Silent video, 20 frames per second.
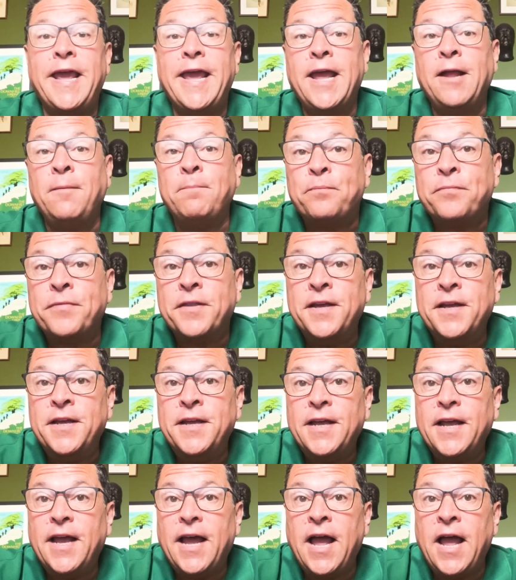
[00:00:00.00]
here.
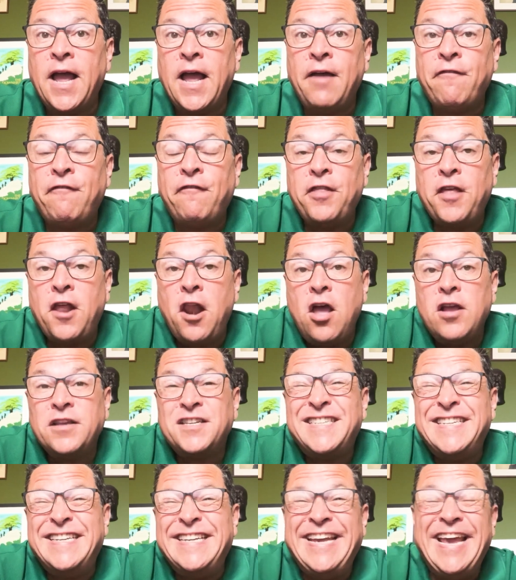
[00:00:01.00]
Uh, for the
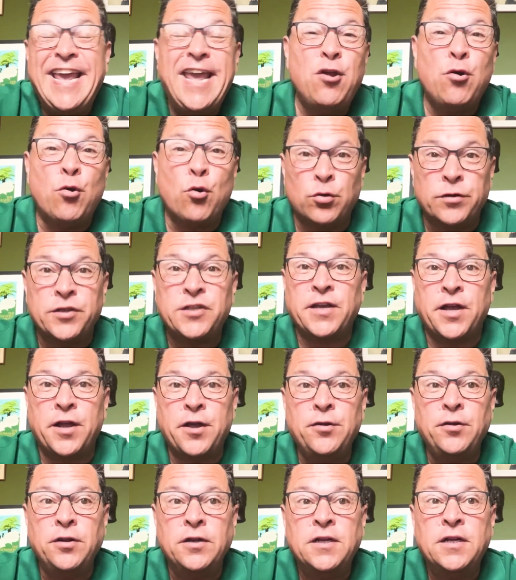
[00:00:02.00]
last year or
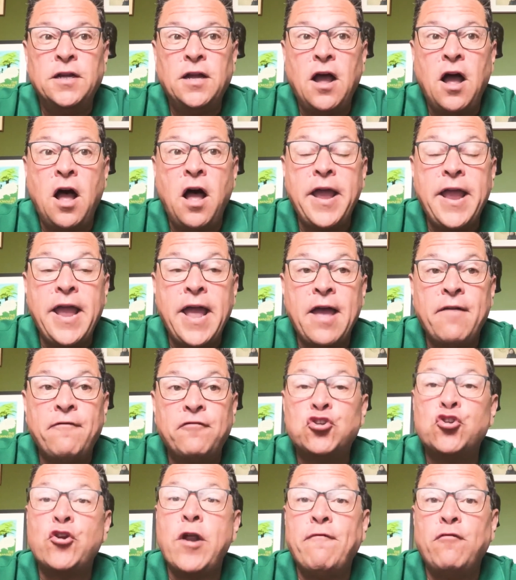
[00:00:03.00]
so, I have
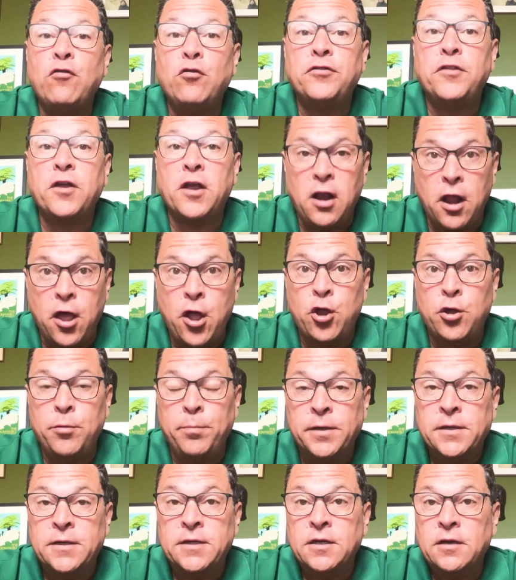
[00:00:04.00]
travelled the
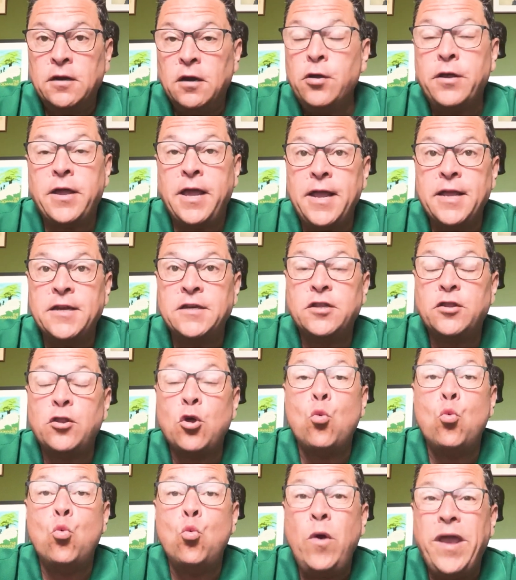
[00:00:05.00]
globe looking into the
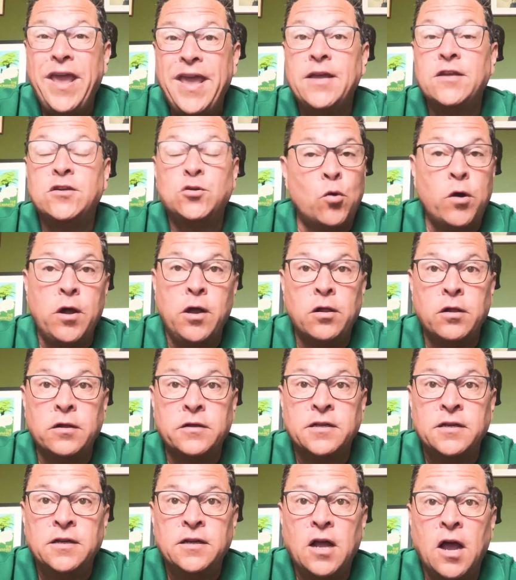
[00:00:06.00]
weird
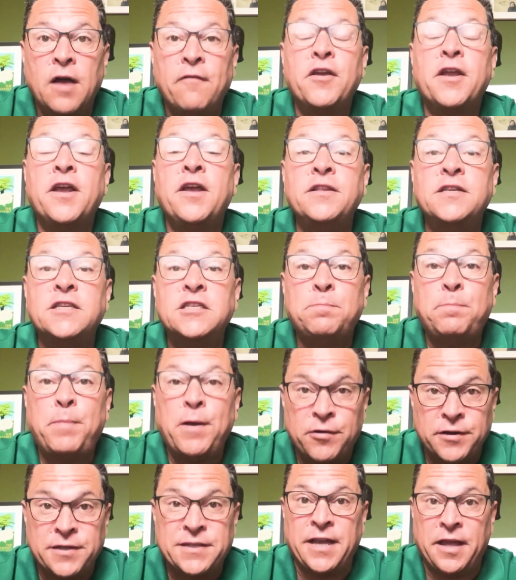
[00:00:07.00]
world of the
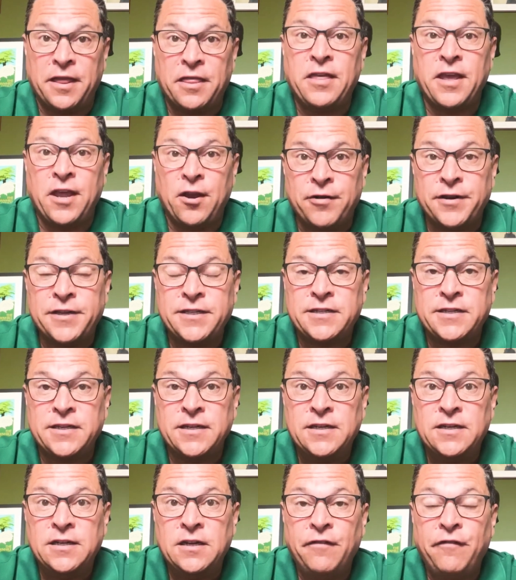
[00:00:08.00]
conspiracy theorist
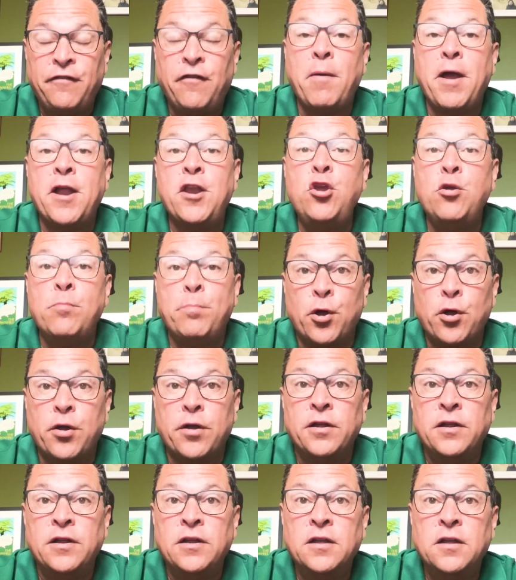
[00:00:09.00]
for my new
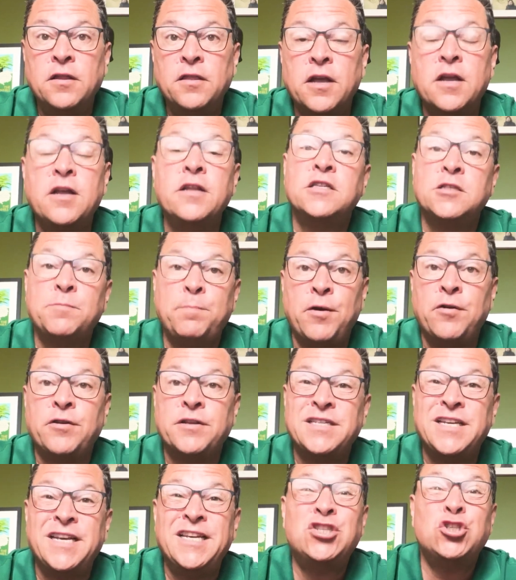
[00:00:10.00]
book, The
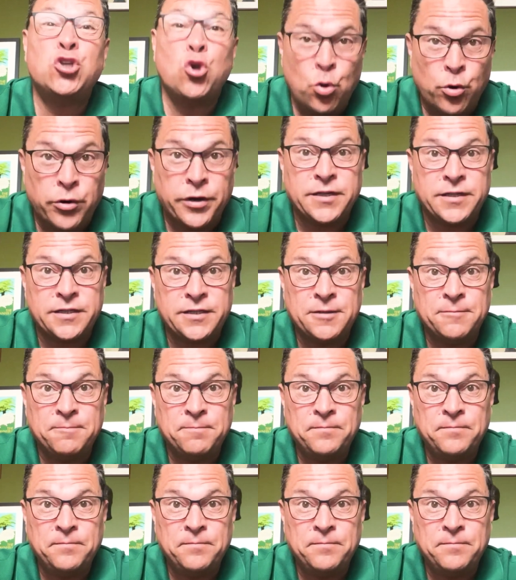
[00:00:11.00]
Conspiracy Tourist.